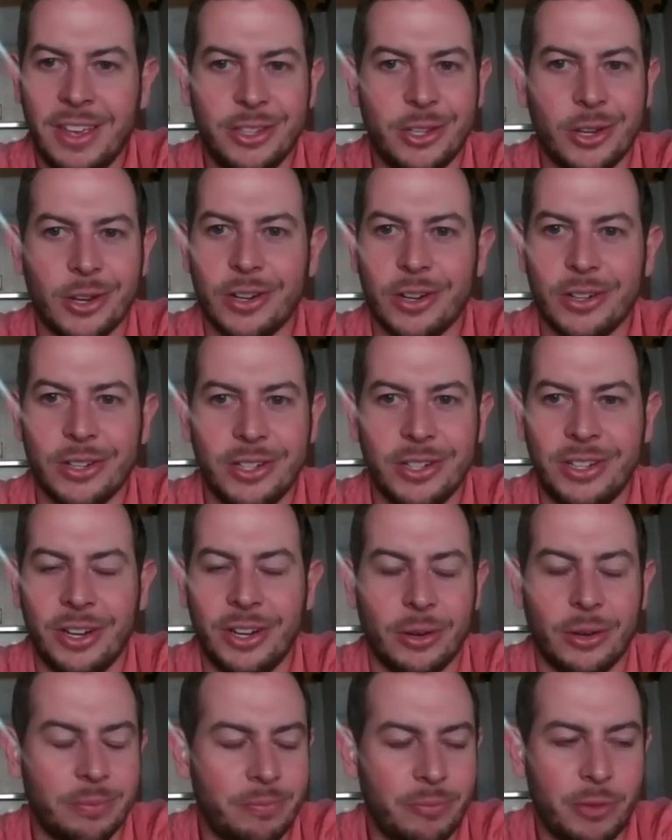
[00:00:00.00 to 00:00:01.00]
your you
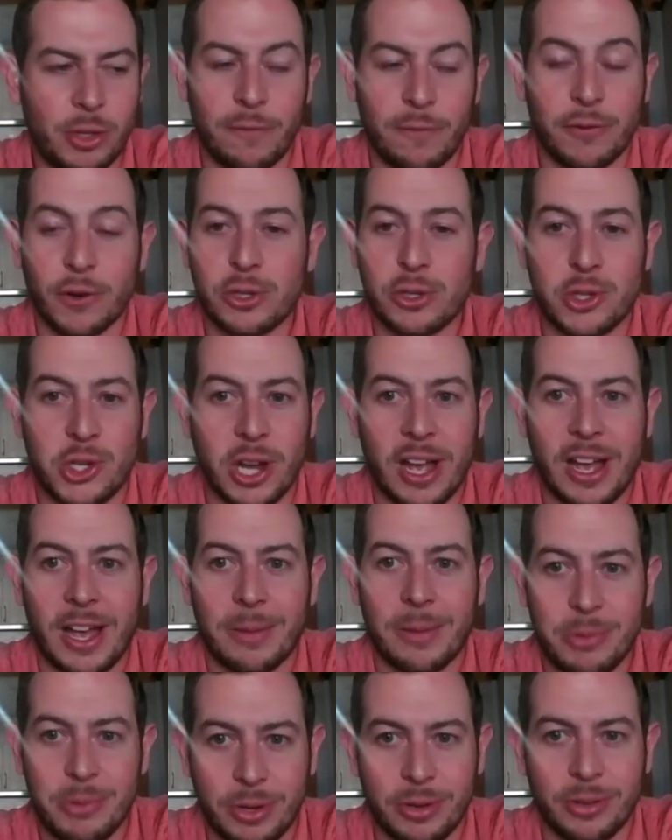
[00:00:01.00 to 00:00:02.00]
know your first
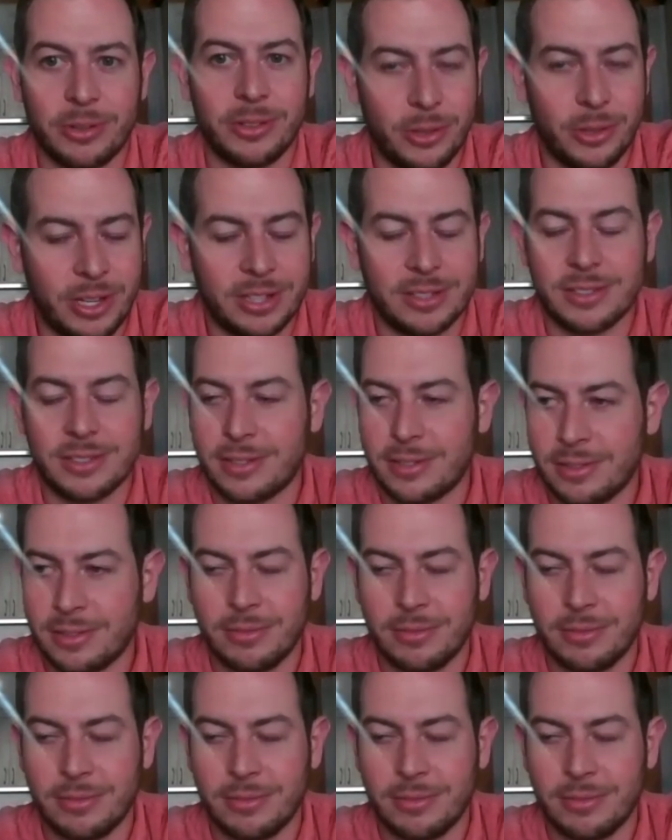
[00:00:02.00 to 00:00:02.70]
job you're you get